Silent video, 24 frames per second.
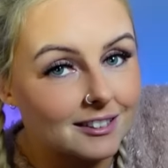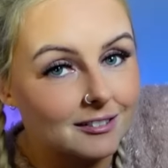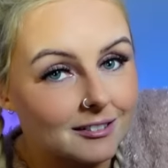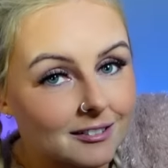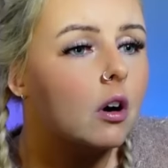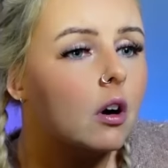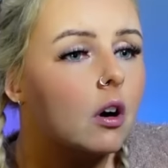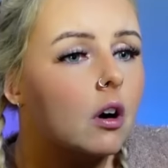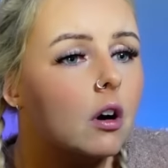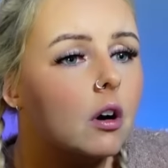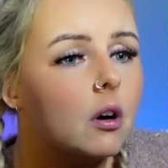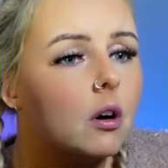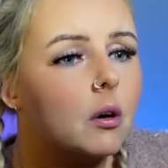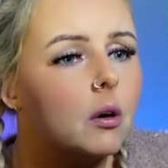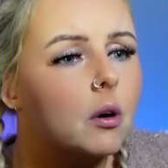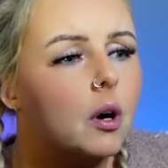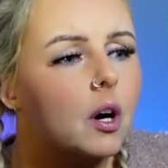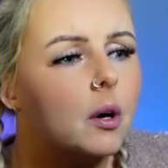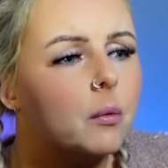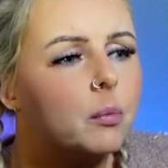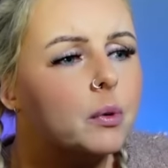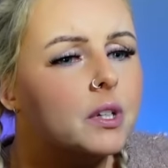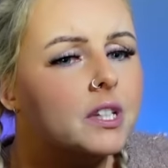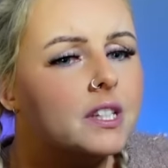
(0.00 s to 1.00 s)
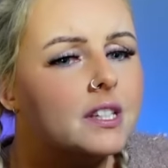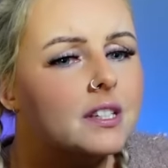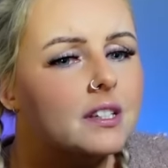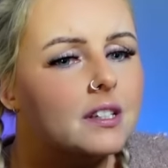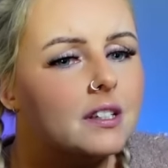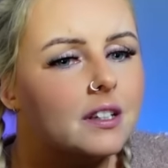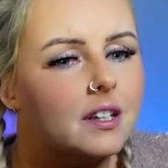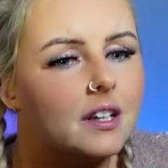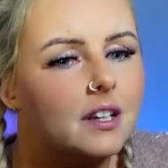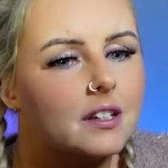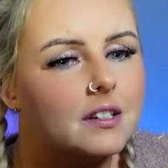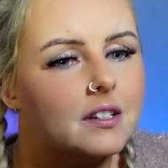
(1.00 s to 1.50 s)
Oh, we didn't
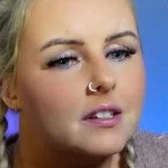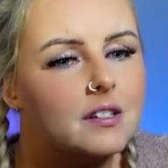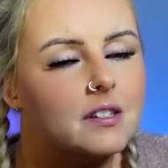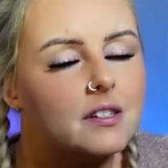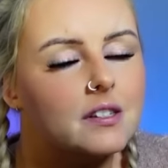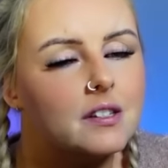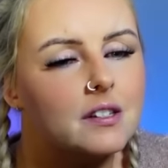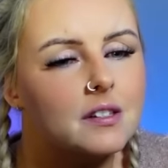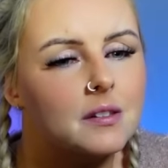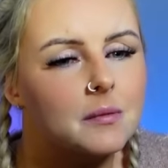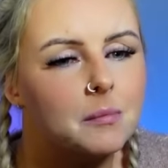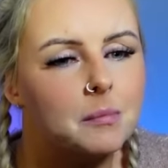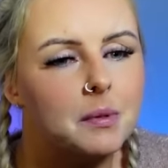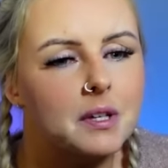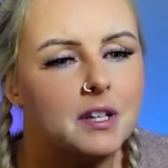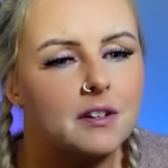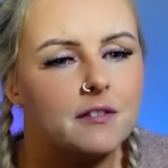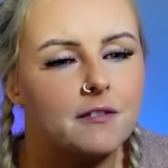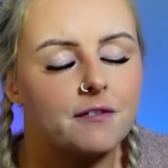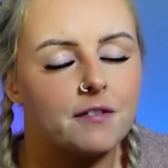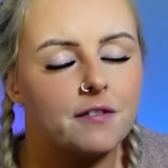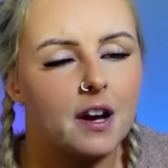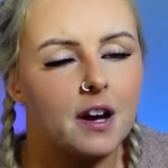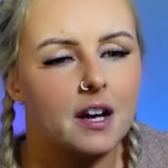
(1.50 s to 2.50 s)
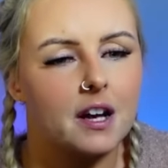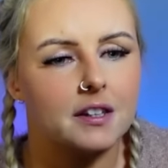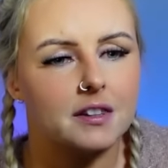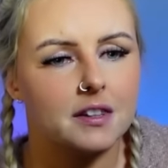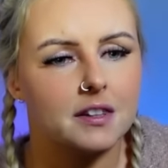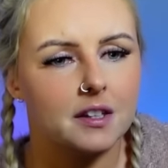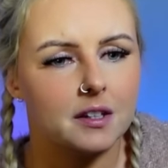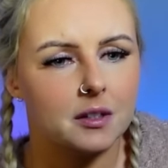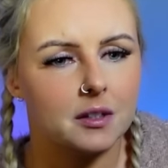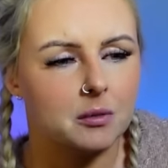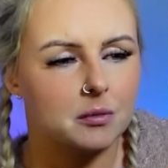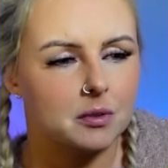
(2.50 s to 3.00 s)
get to see the big fat
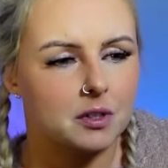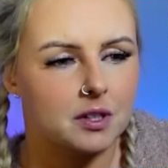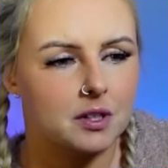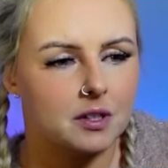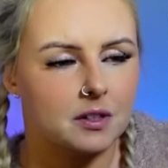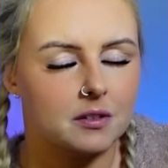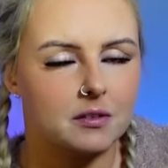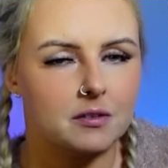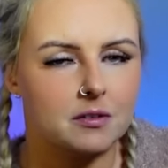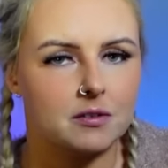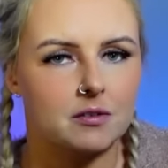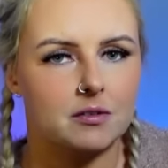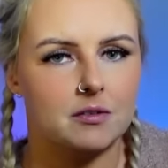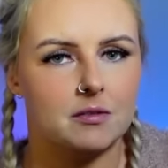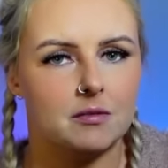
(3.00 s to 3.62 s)
thing with the